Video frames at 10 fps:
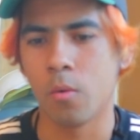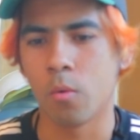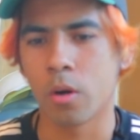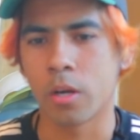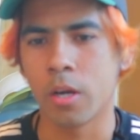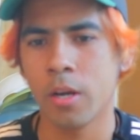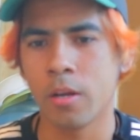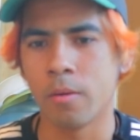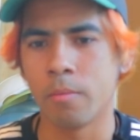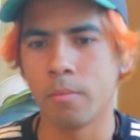we're
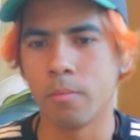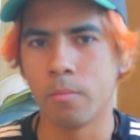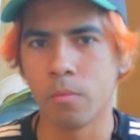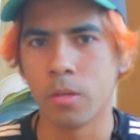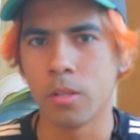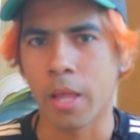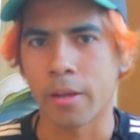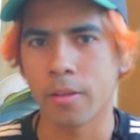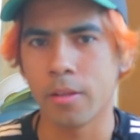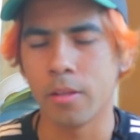gonna,
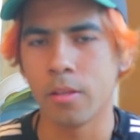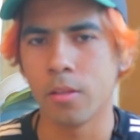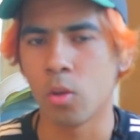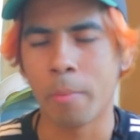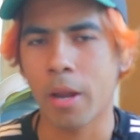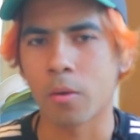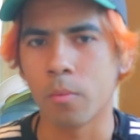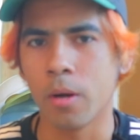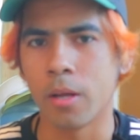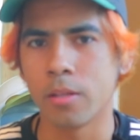like, no matter
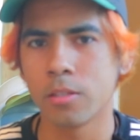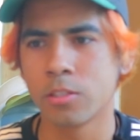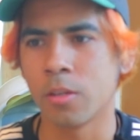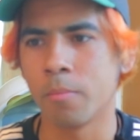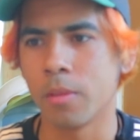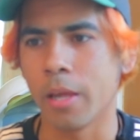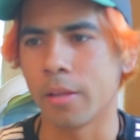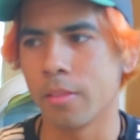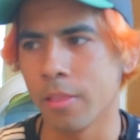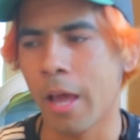what, some,
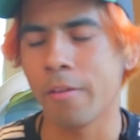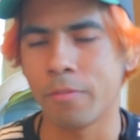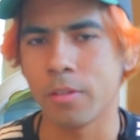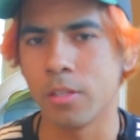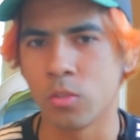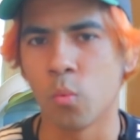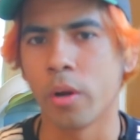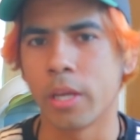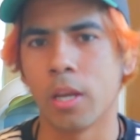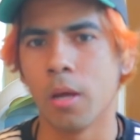like, life is
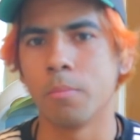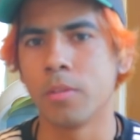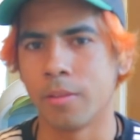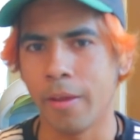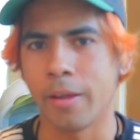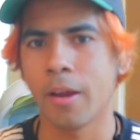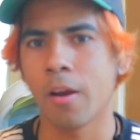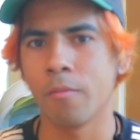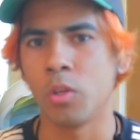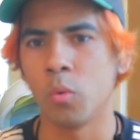working up to take
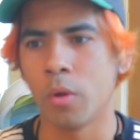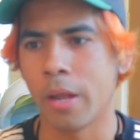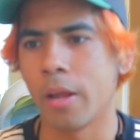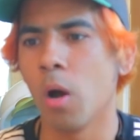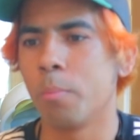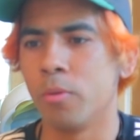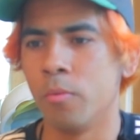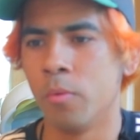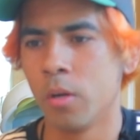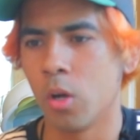care of you and help
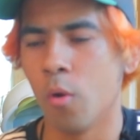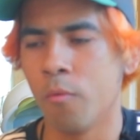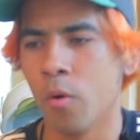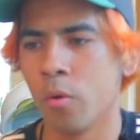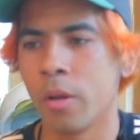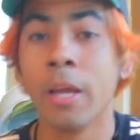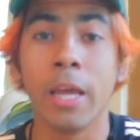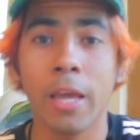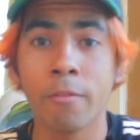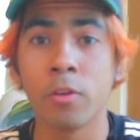you go forward
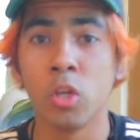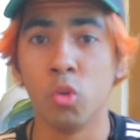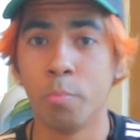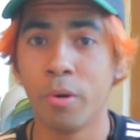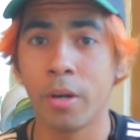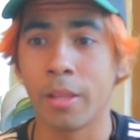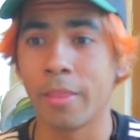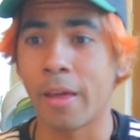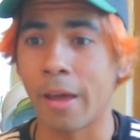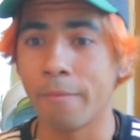if you put
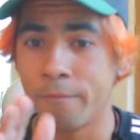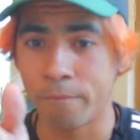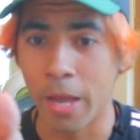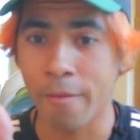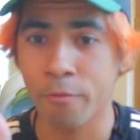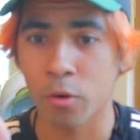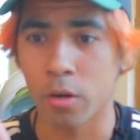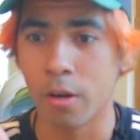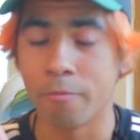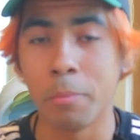in that
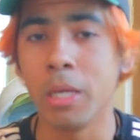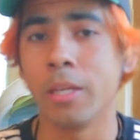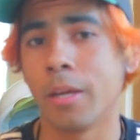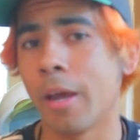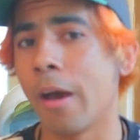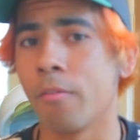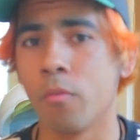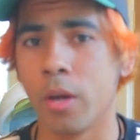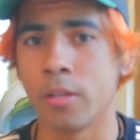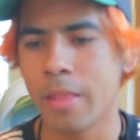effort of meeting it
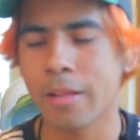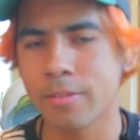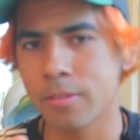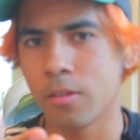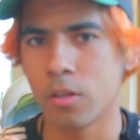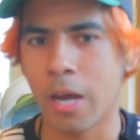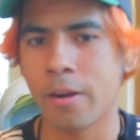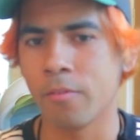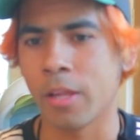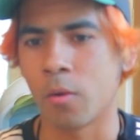halfway. That's
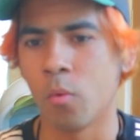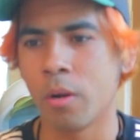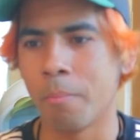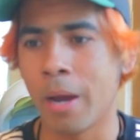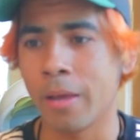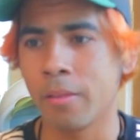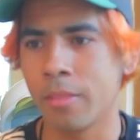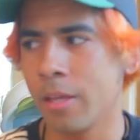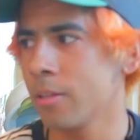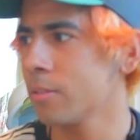kind of like one of my
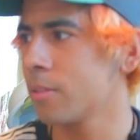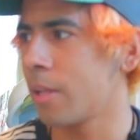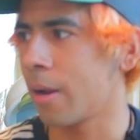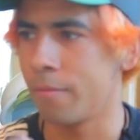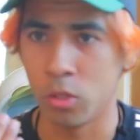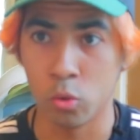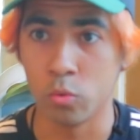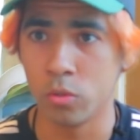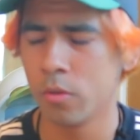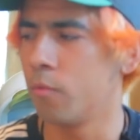things that I've
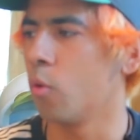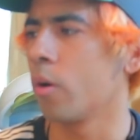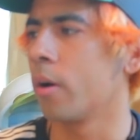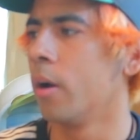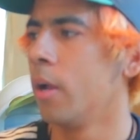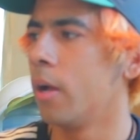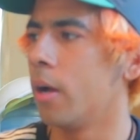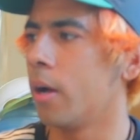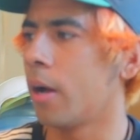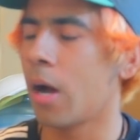used for
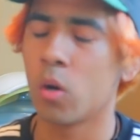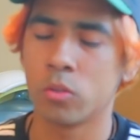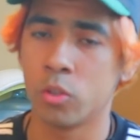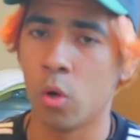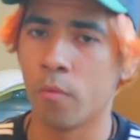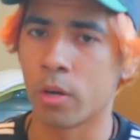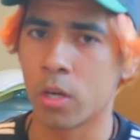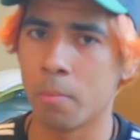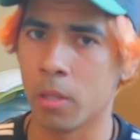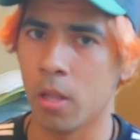how to
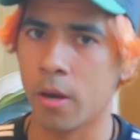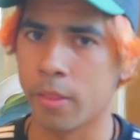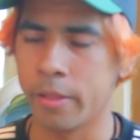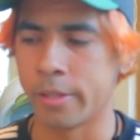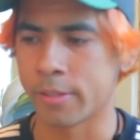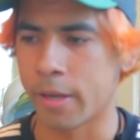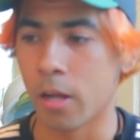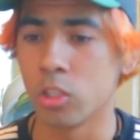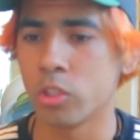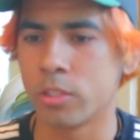overcome a lot of things. Like,
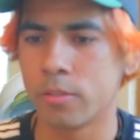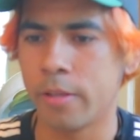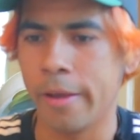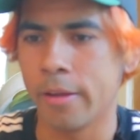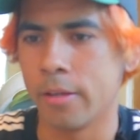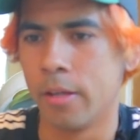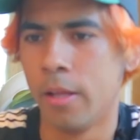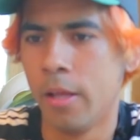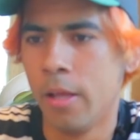I'll just take a